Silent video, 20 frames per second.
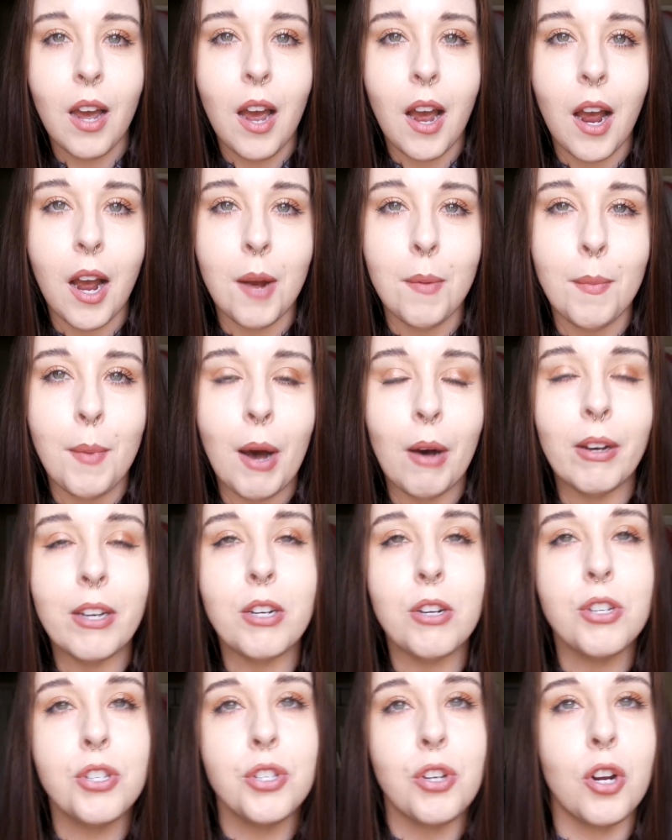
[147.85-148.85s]
I'll
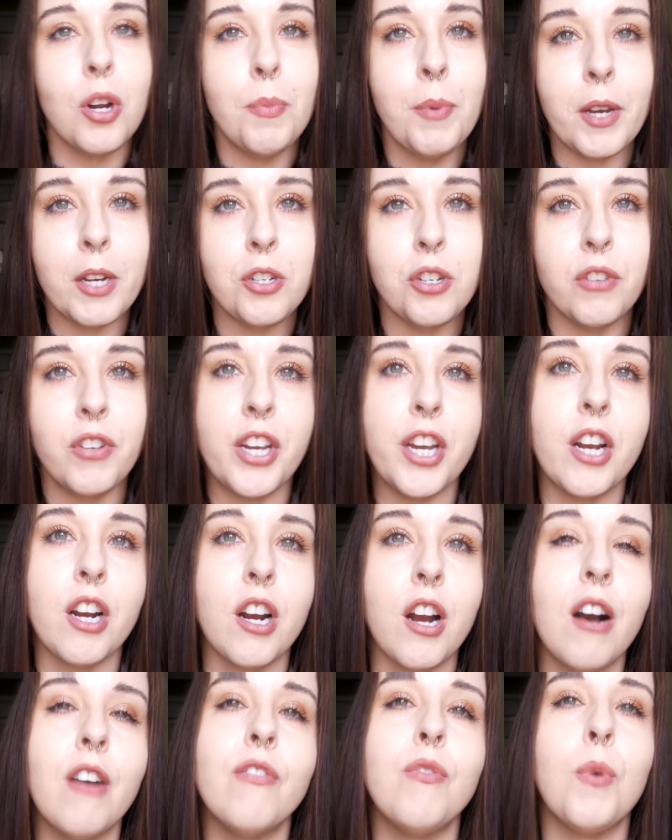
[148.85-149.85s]
insert a picture
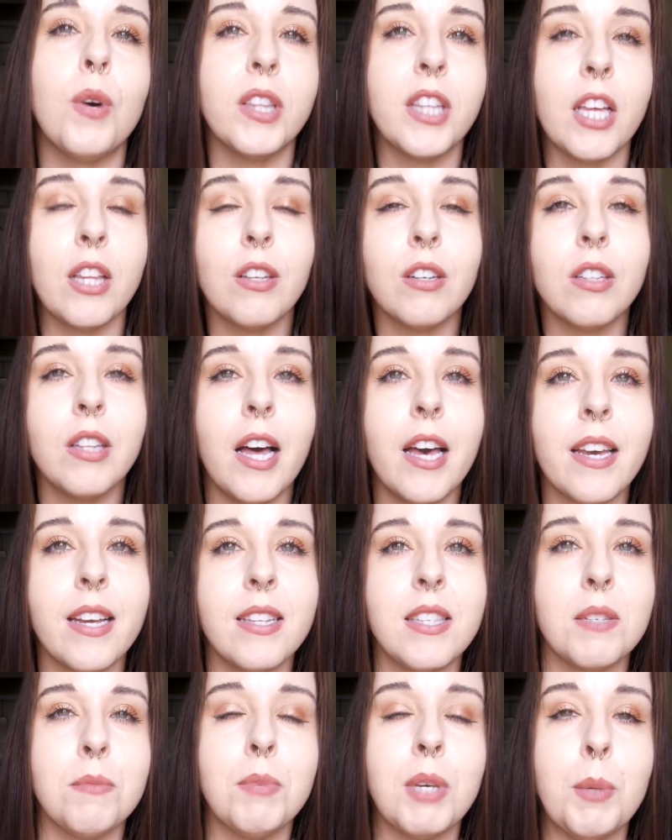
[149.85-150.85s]
here of what they look like
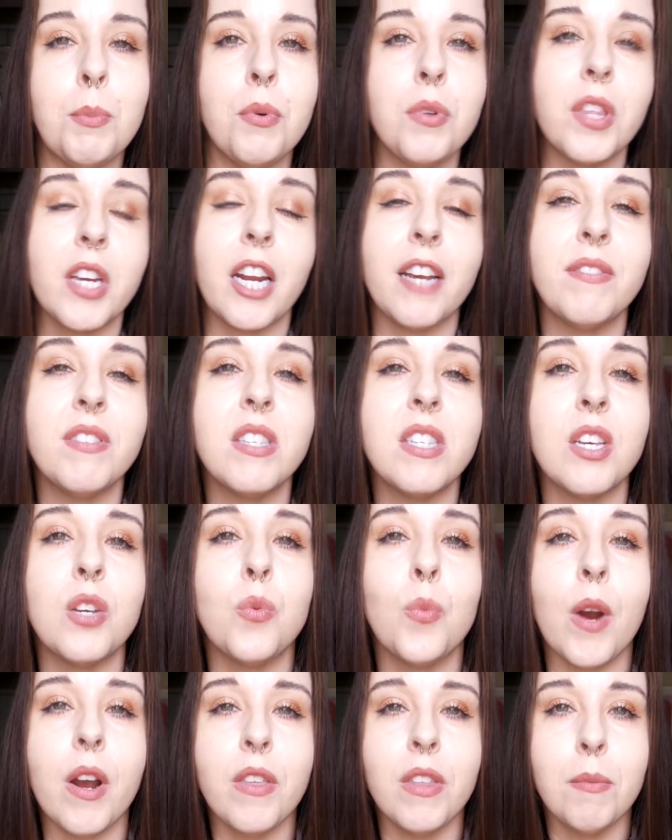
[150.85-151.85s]
and some people that I've seen
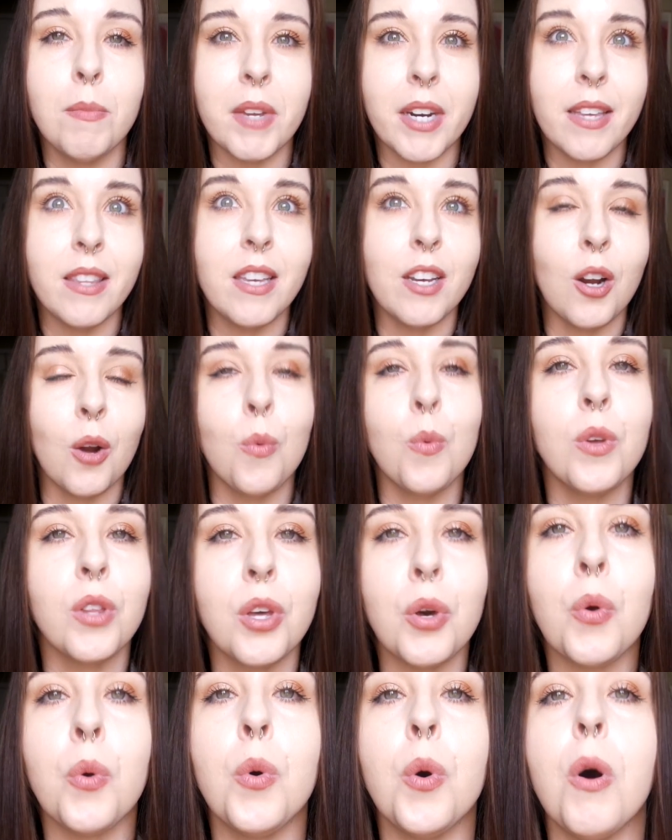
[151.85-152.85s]
wear them that I think are
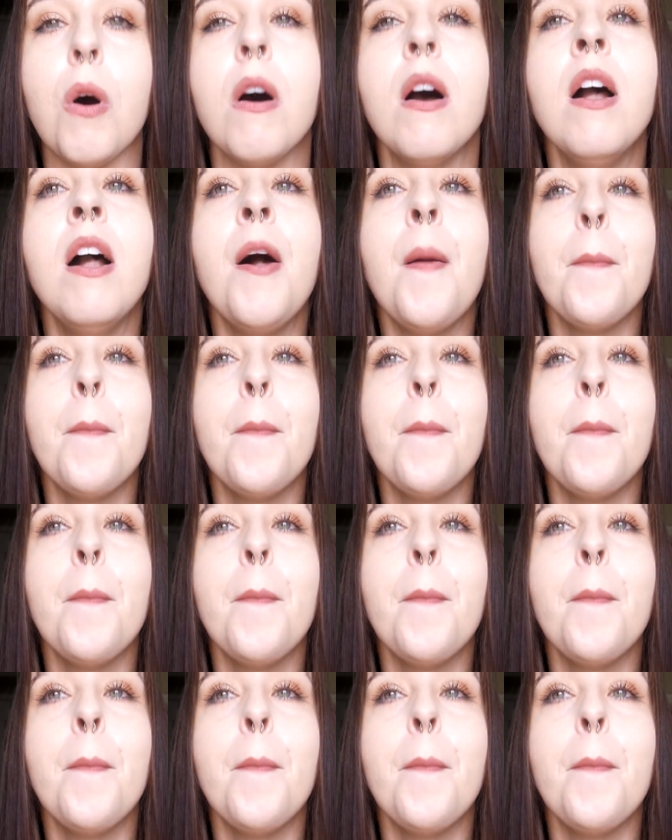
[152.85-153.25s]
really cool.